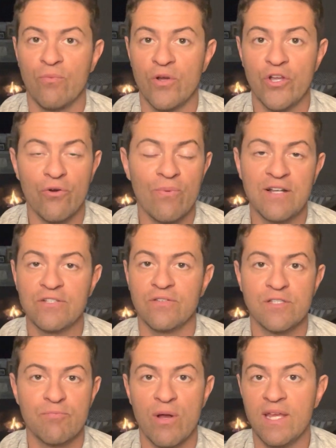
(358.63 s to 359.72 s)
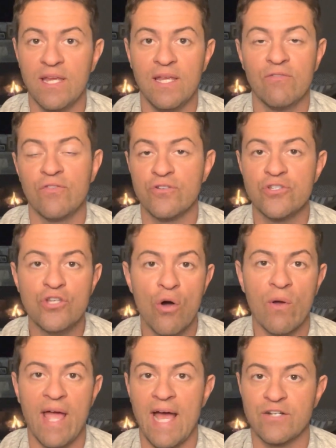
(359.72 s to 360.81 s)
where your rental is breaking even, there's no
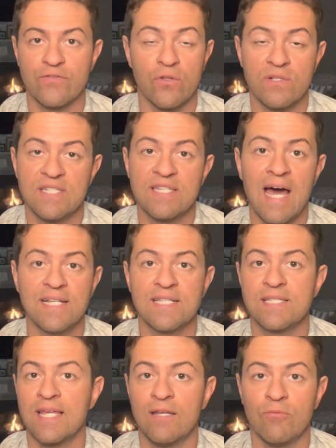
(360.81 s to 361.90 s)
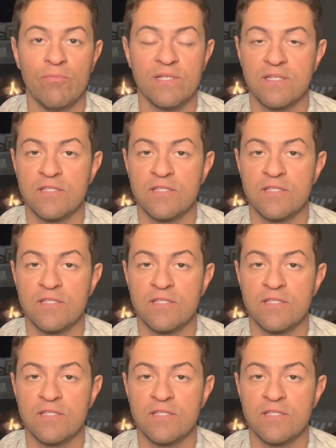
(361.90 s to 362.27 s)
cash flow. It's not a sustainable business